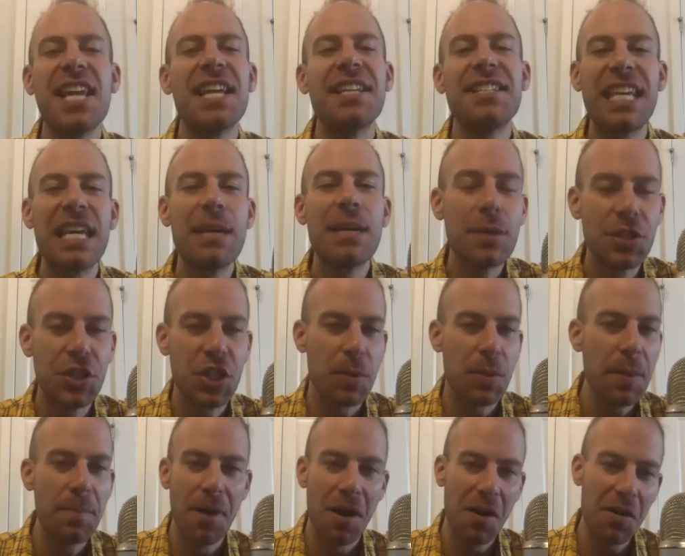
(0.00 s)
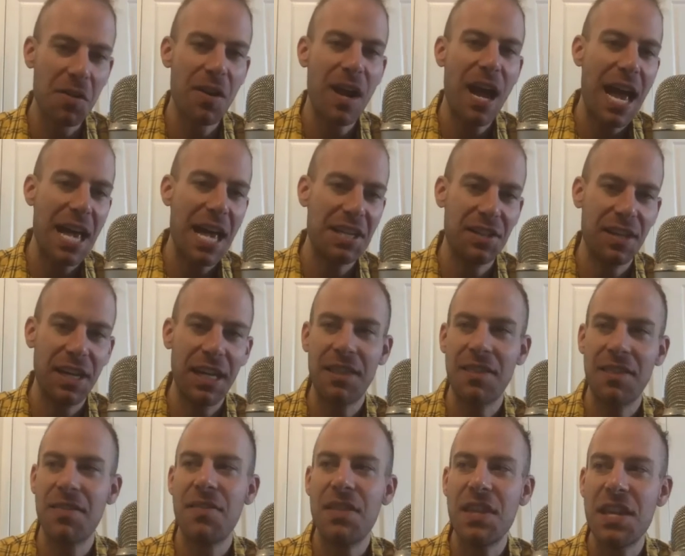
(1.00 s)
a team with Jimmy Butler as like
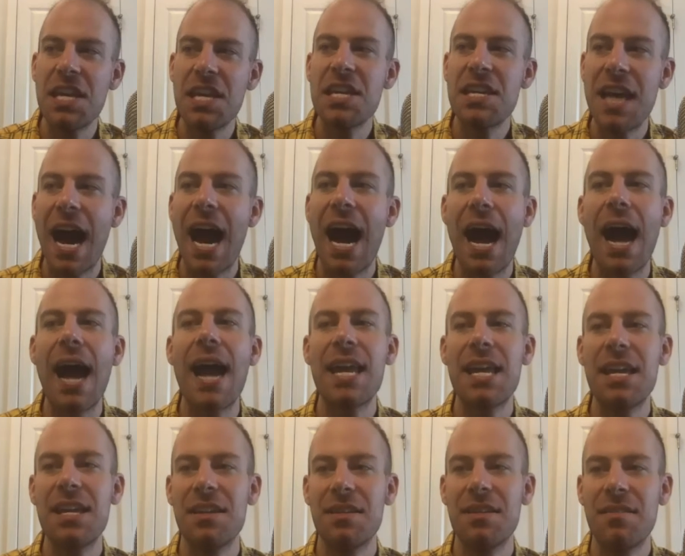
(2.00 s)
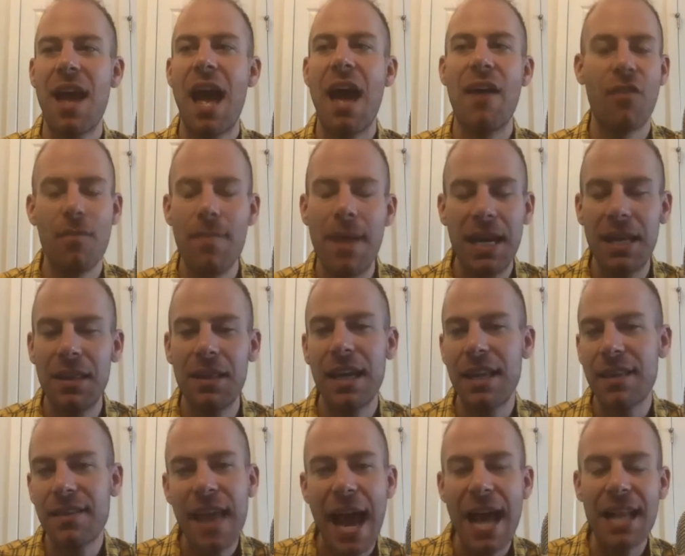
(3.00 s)
the guy ever making
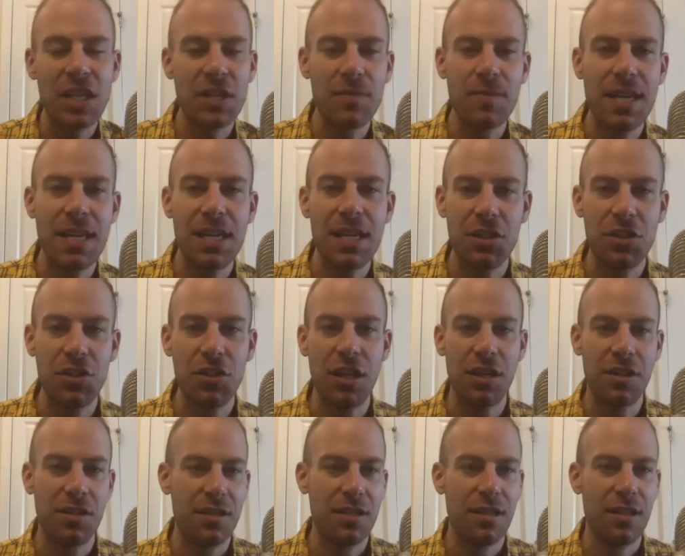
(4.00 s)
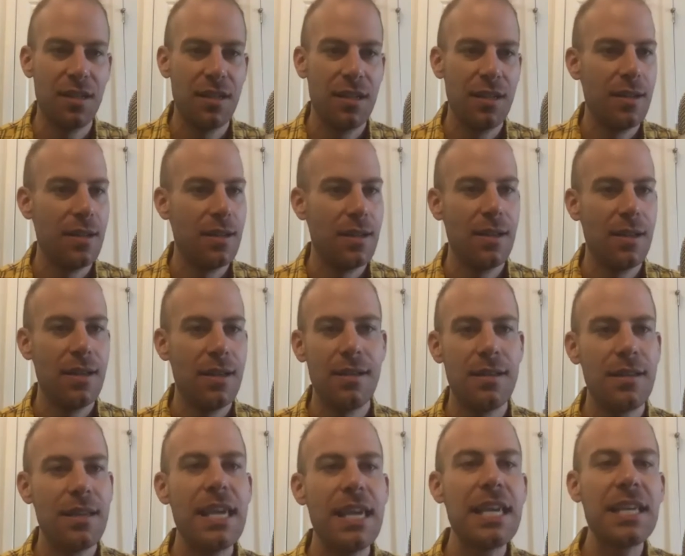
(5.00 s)
like that. To me, is just
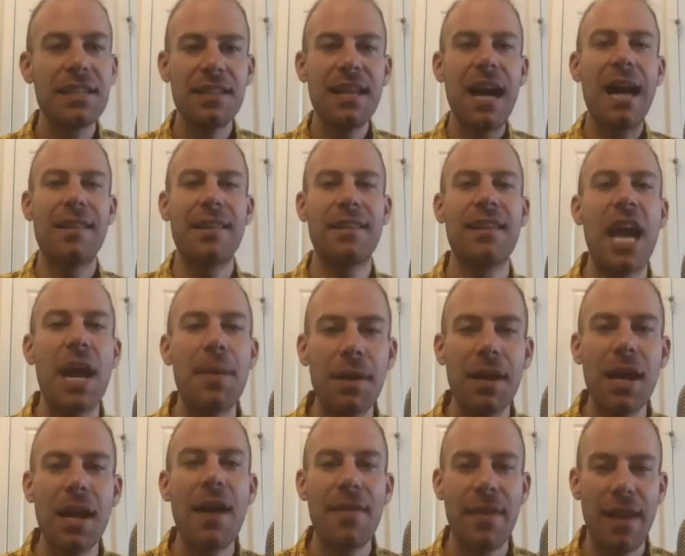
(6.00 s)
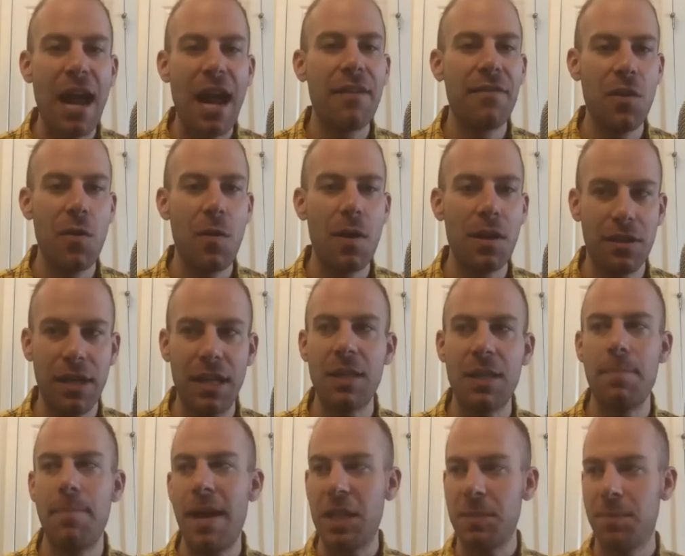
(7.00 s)
he's not the type of guy that I view as like the
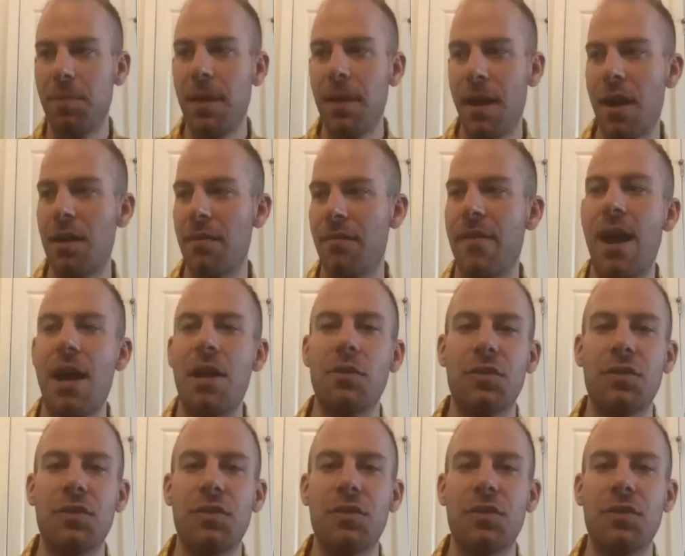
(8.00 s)
best player in a finals.